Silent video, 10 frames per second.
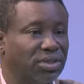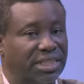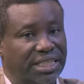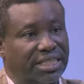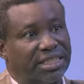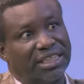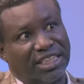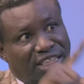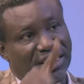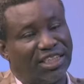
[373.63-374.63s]
the,
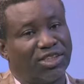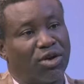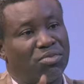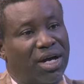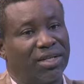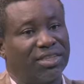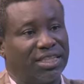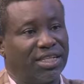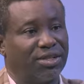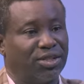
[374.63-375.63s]
the normal,
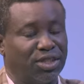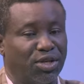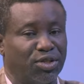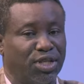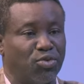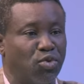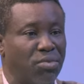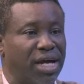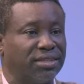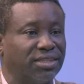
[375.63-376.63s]
the, the, the
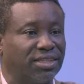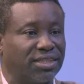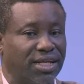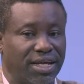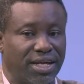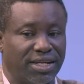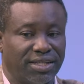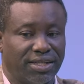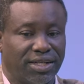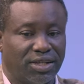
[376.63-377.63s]
woman's... Uh,
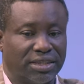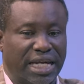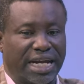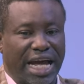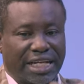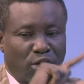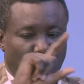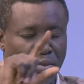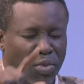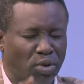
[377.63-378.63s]
there are the
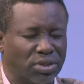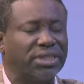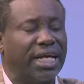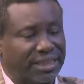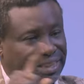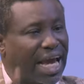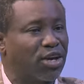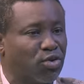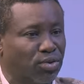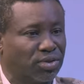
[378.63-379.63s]
hormones, yes,
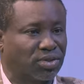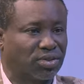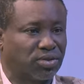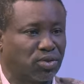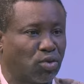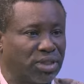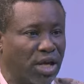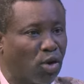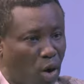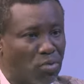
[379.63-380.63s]
cycles. Okay. So
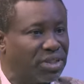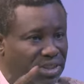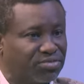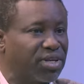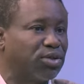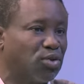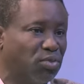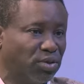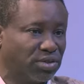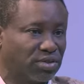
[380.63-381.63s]
they come with different
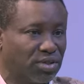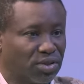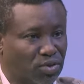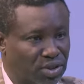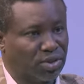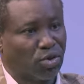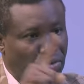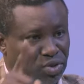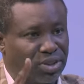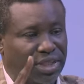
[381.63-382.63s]
hormones. Okay. So this
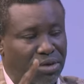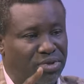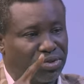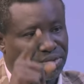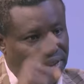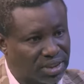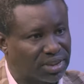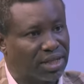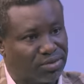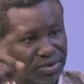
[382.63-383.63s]
hormone is happening during this
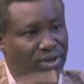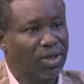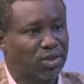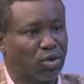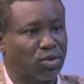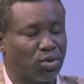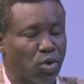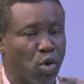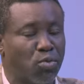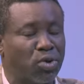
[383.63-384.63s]
time. So
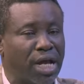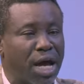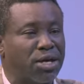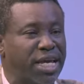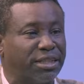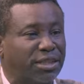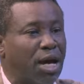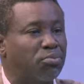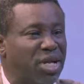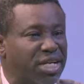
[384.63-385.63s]
hormonal
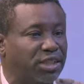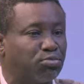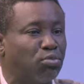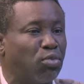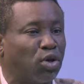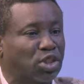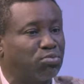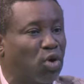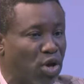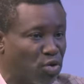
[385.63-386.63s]
interplay is much
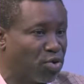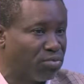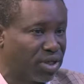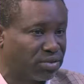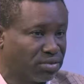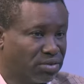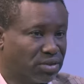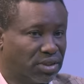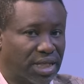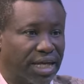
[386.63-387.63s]
more in women
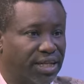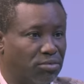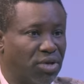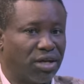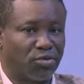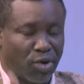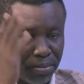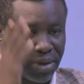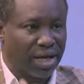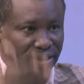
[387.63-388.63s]
okay. than in men.
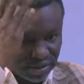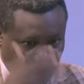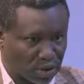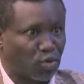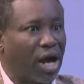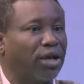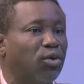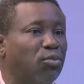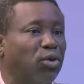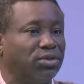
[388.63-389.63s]
One man is just one
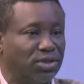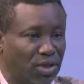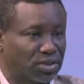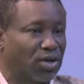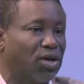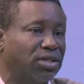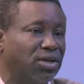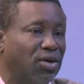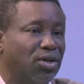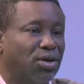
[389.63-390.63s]
hormone, just
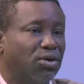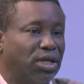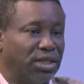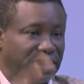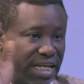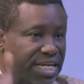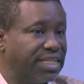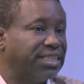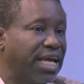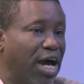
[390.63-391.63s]
all uh, day
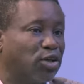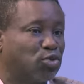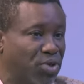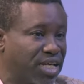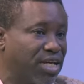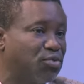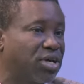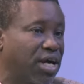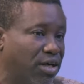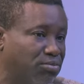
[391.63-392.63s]
in, day out, week in,
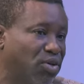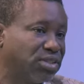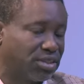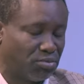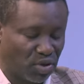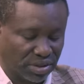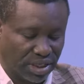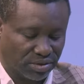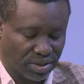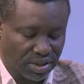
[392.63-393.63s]
week out, month in, month
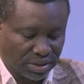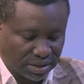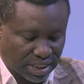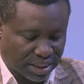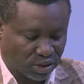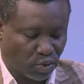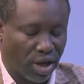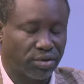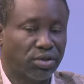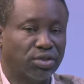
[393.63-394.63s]
out. Mm. That's
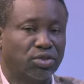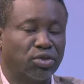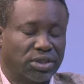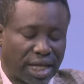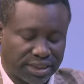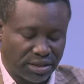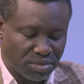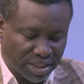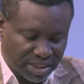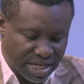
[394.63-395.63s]
why. So certain
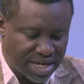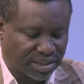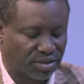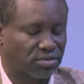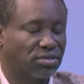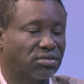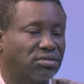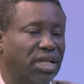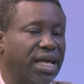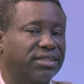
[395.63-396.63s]
medications,
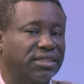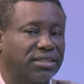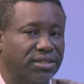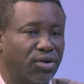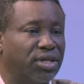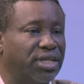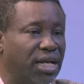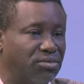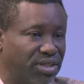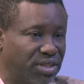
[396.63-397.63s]
like
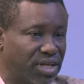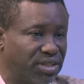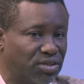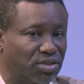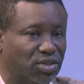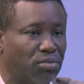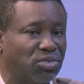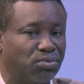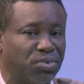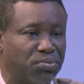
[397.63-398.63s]
steroidal medications, some
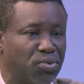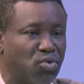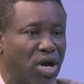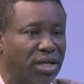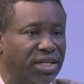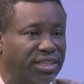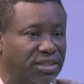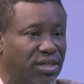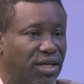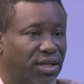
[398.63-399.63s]
people who are
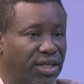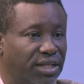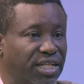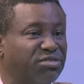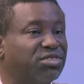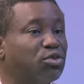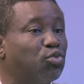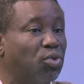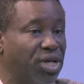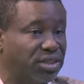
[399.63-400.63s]
lifting, li
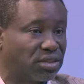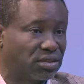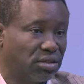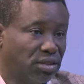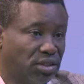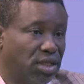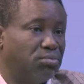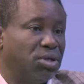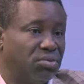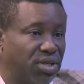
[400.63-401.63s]
lifting weights, okay. they
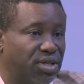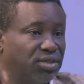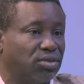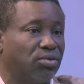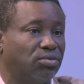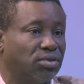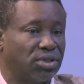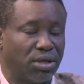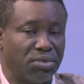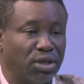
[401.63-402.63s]
may begin to,
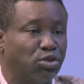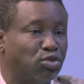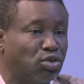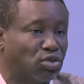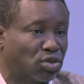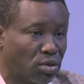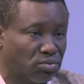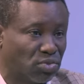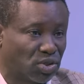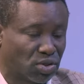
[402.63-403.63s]
they may use
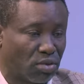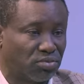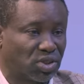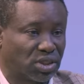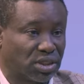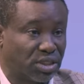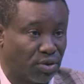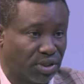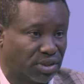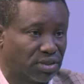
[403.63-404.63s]
some, some
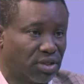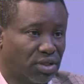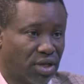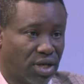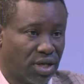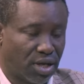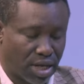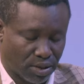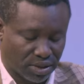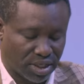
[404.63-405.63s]
steroids
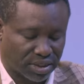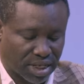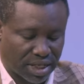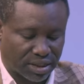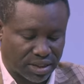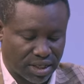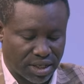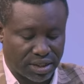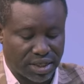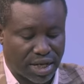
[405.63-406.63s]
uh, it can, they,
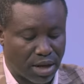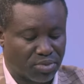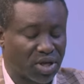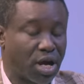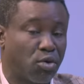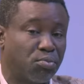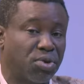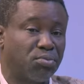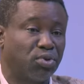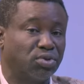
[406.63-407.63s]
they can break out with
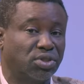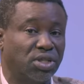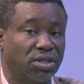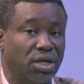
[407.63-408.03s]
pimples.